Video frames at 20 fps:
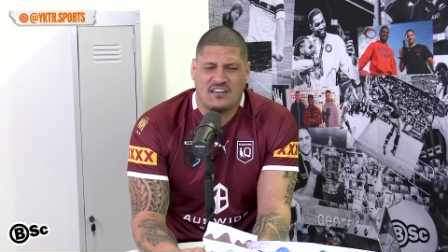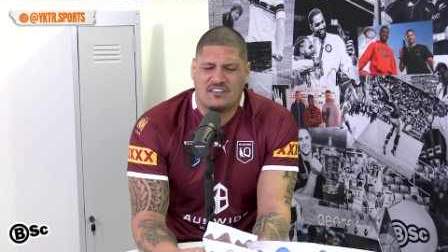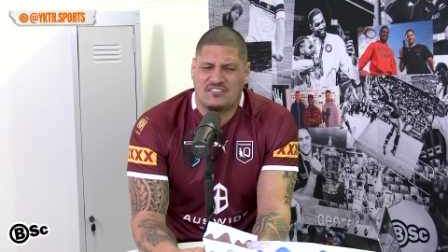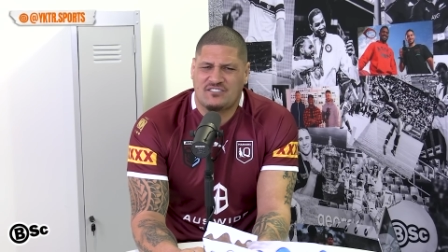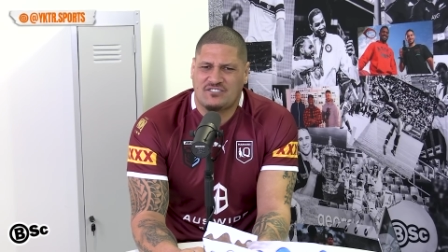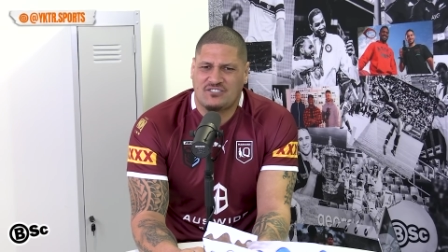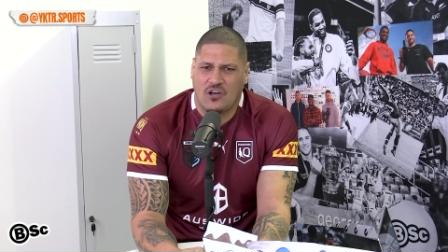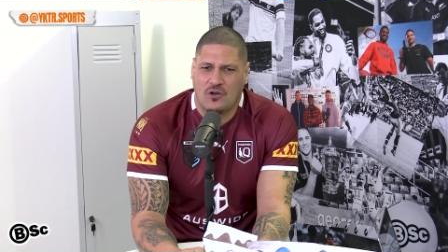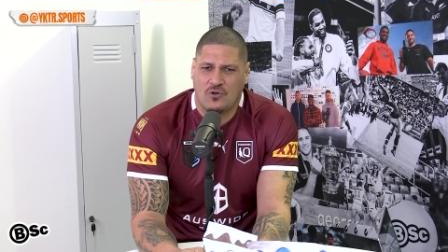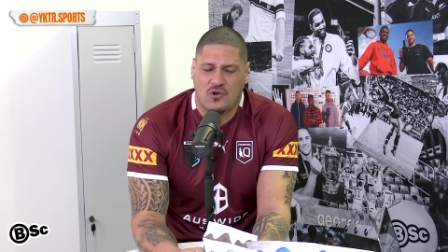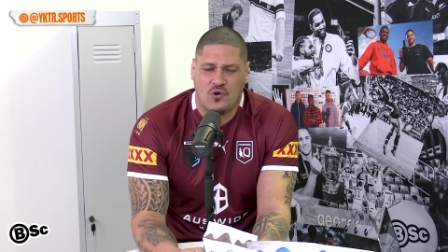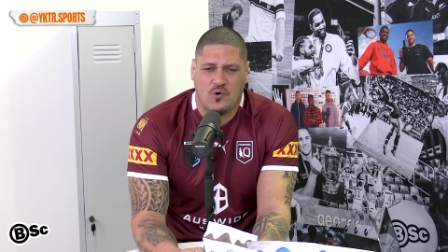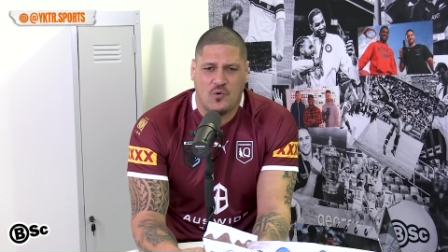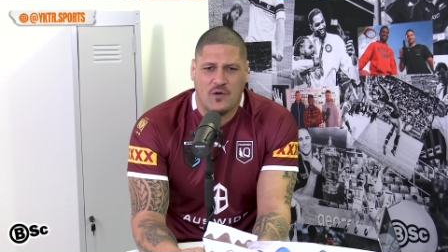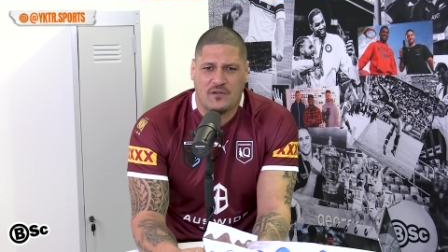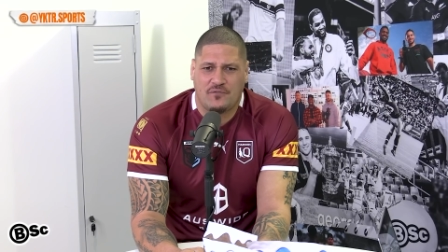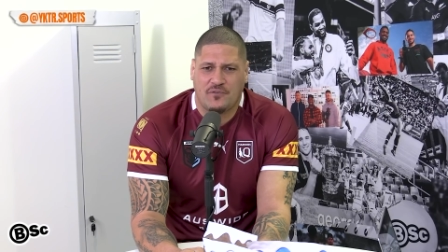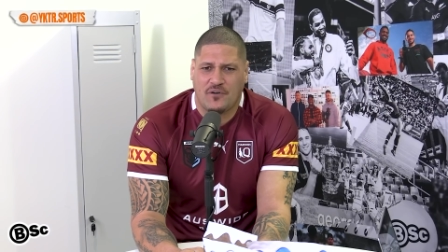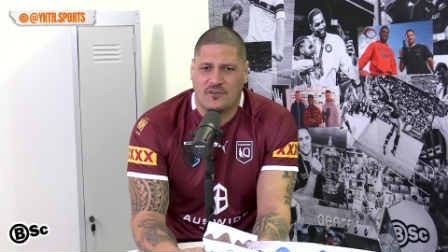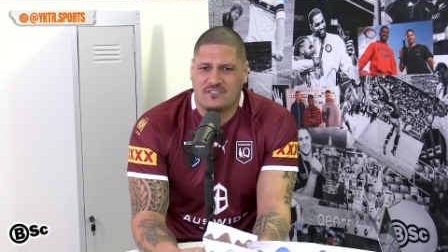He's so
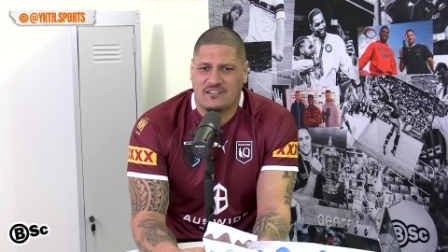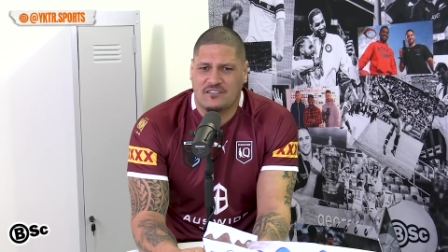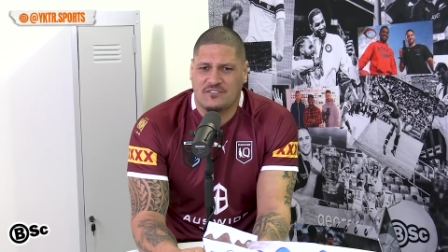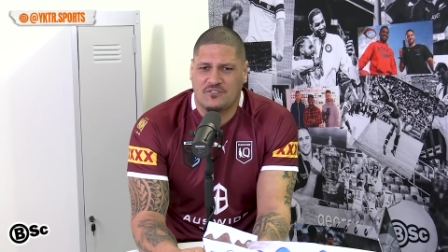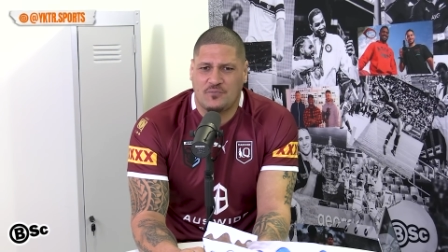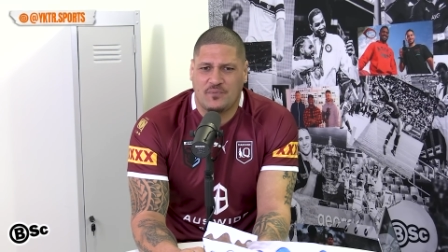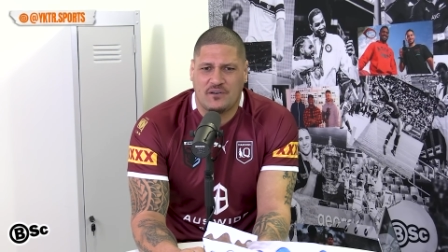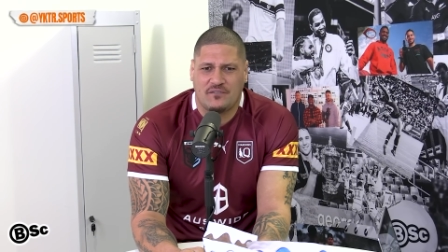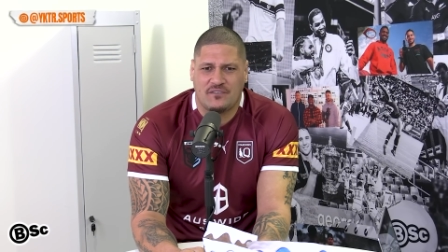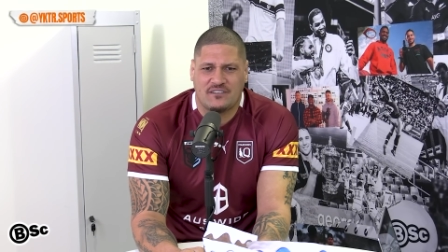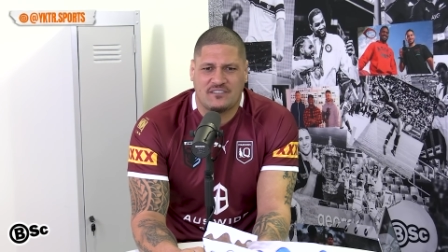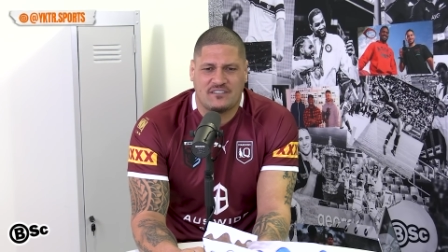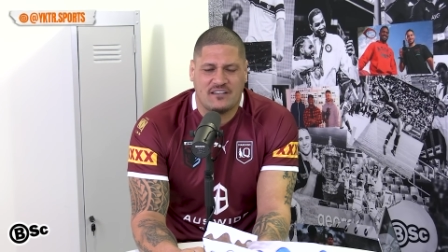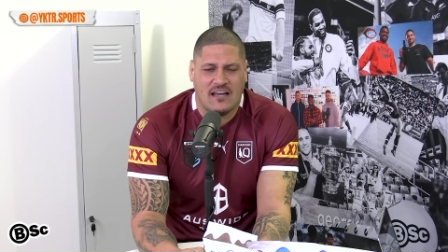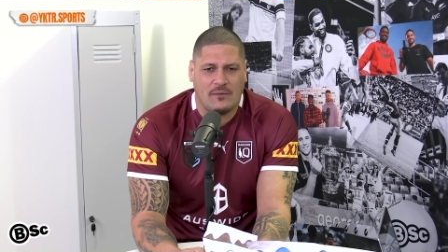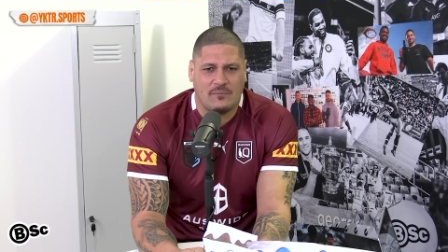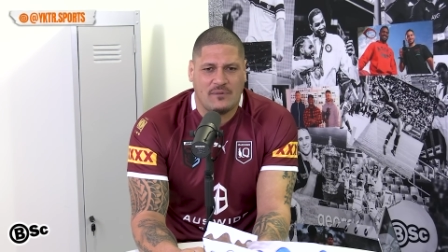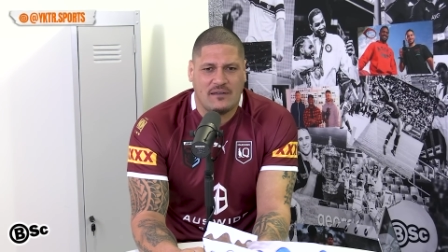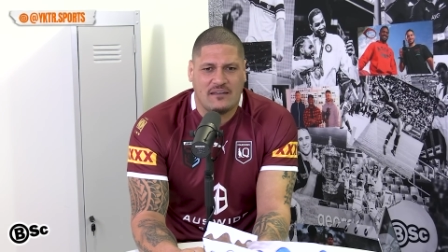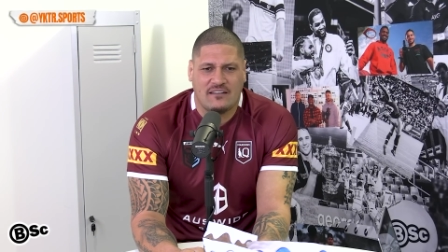quick, throws that little bit of a
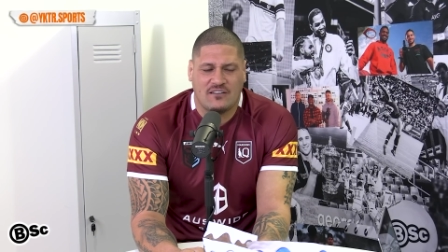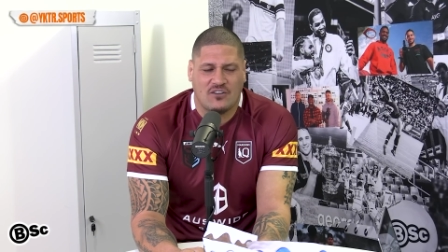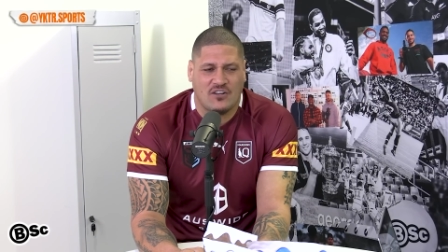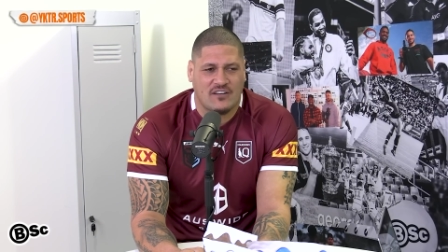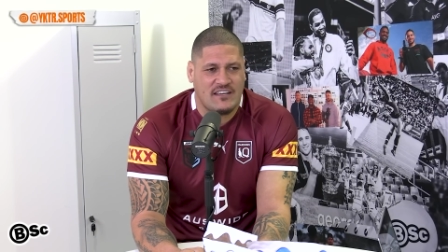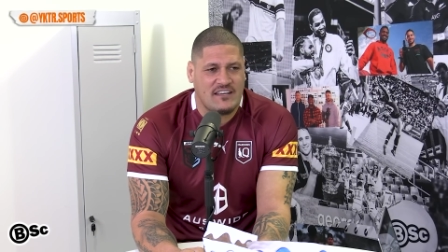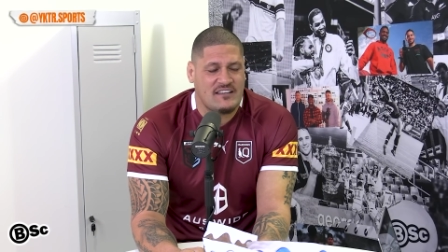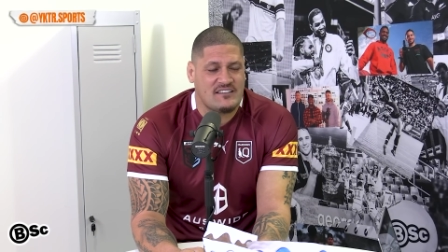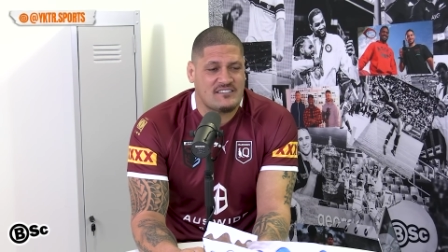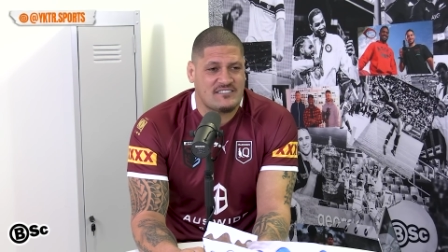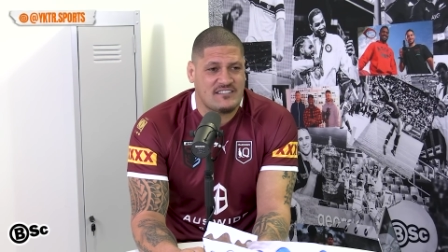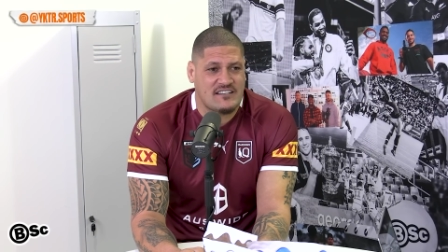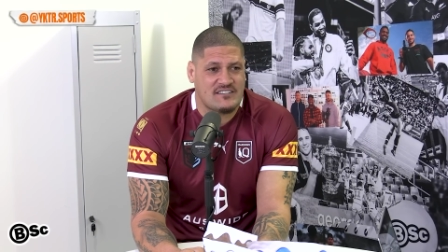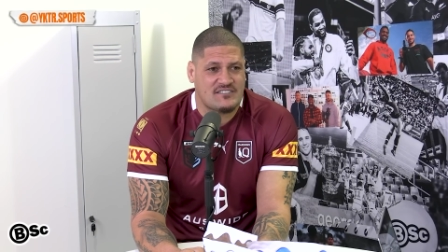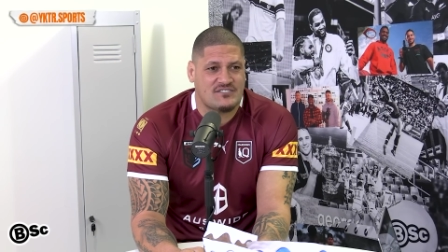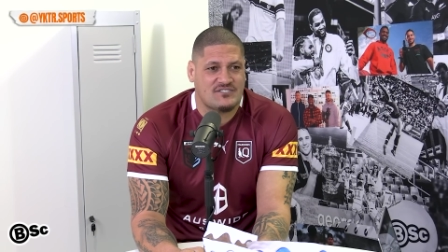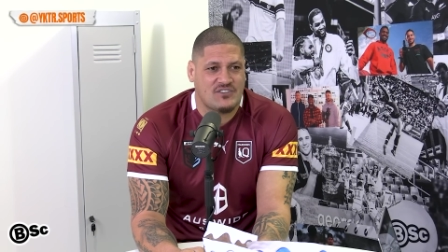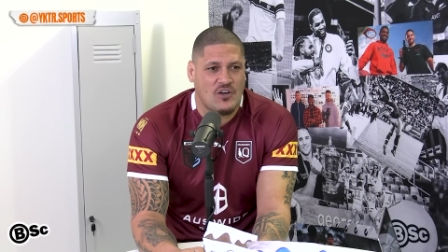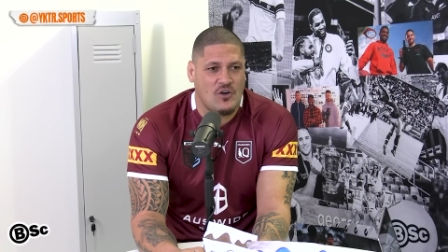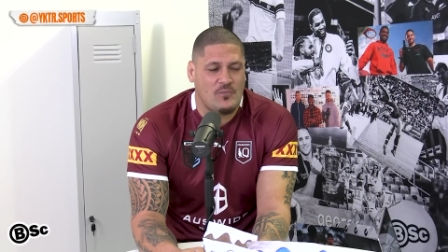dummy, like he can set
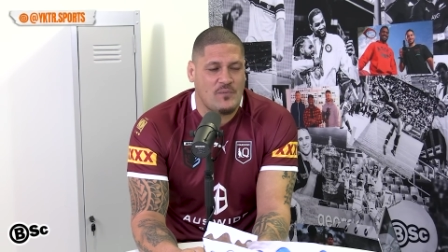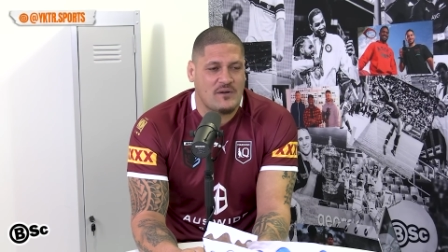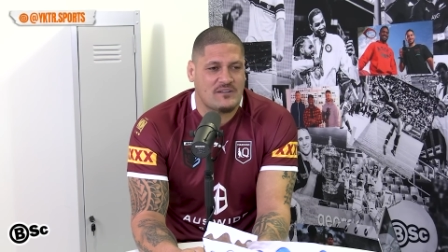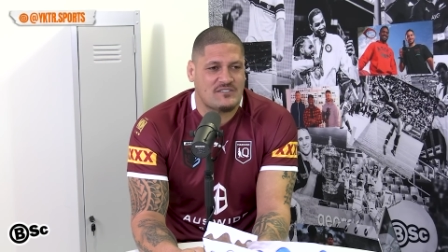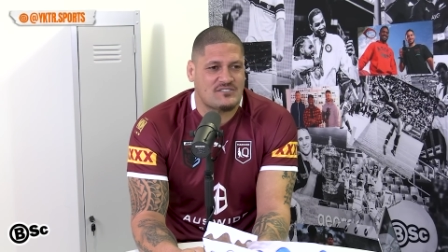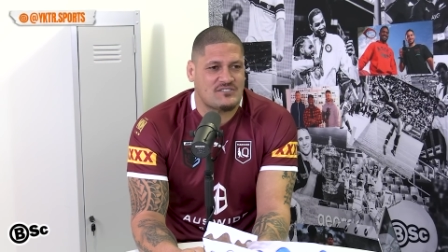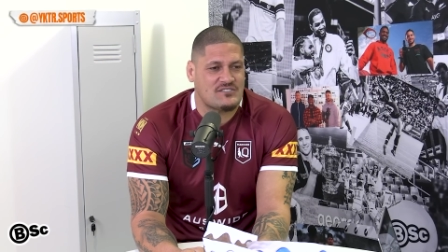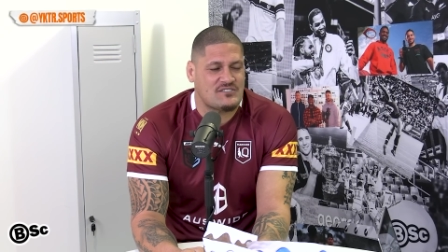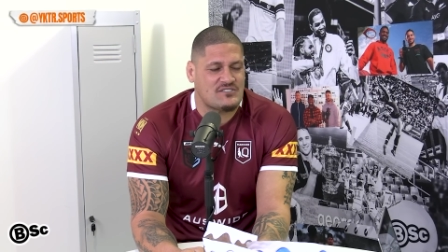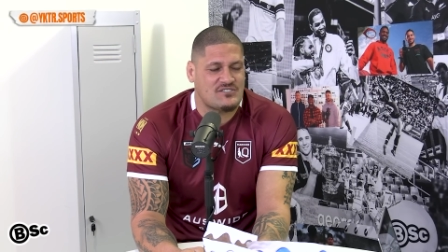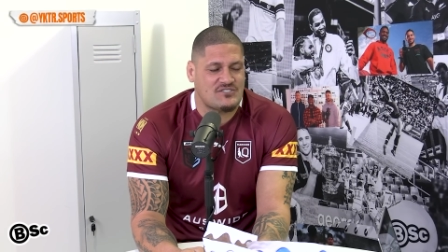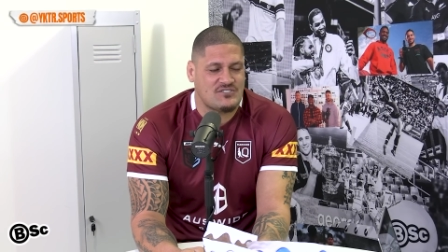so much